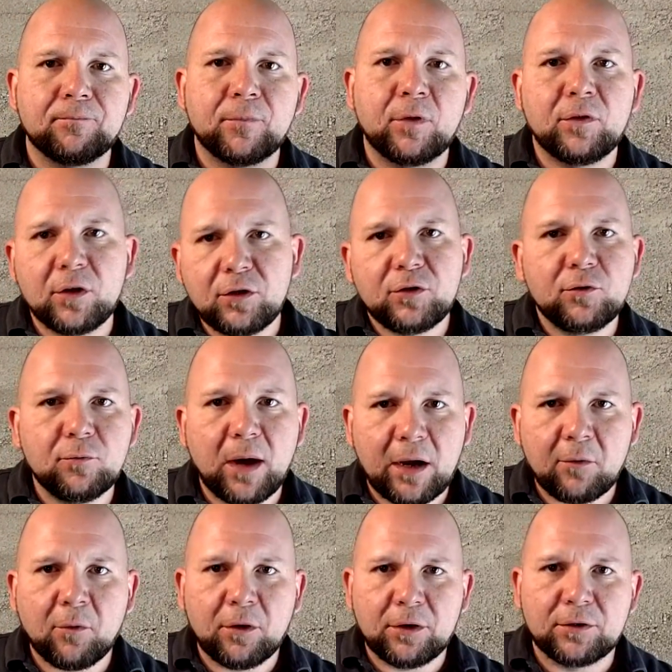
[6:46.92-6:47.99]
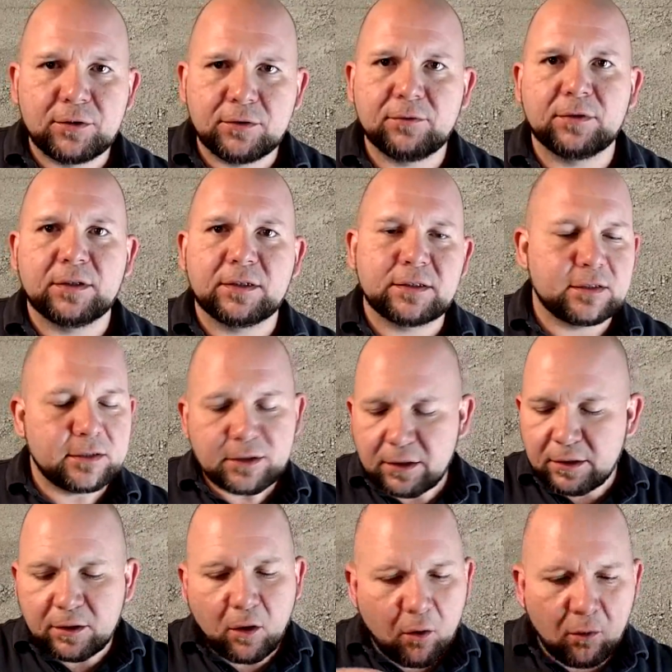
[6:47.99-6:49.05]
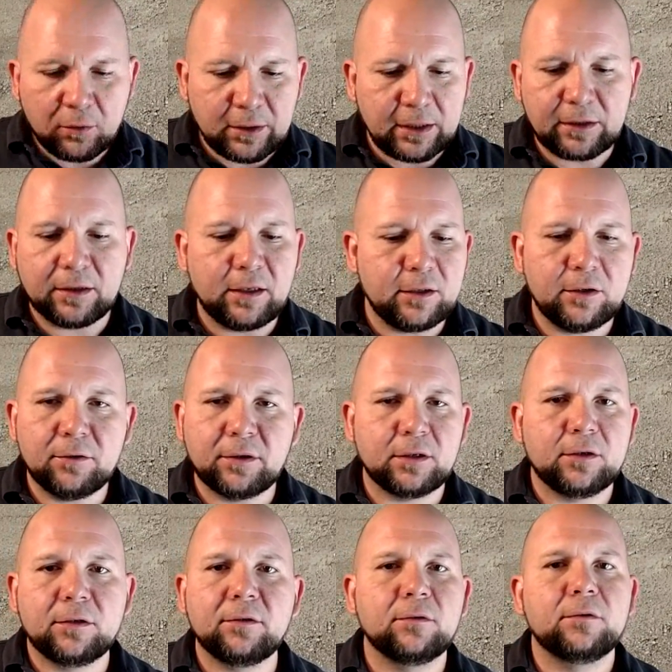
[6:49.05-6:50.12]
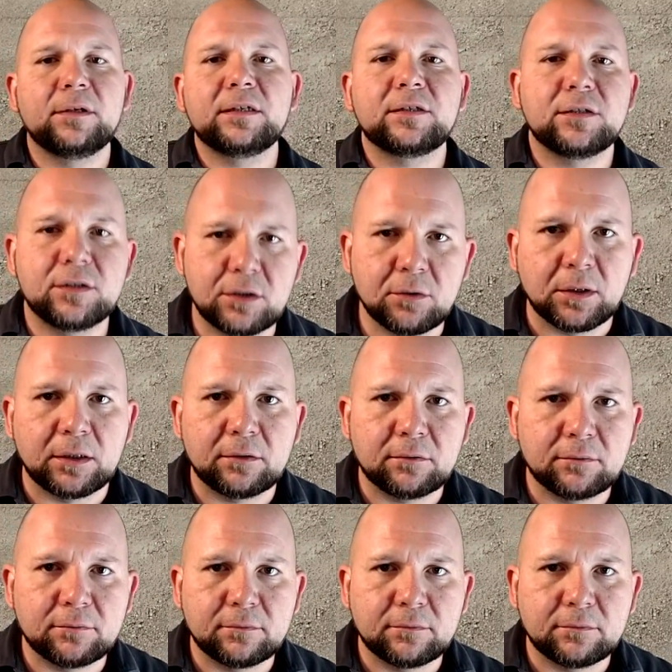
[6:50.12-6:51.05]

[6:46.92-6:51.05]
that you might want to do this, the only thing you can do is do it.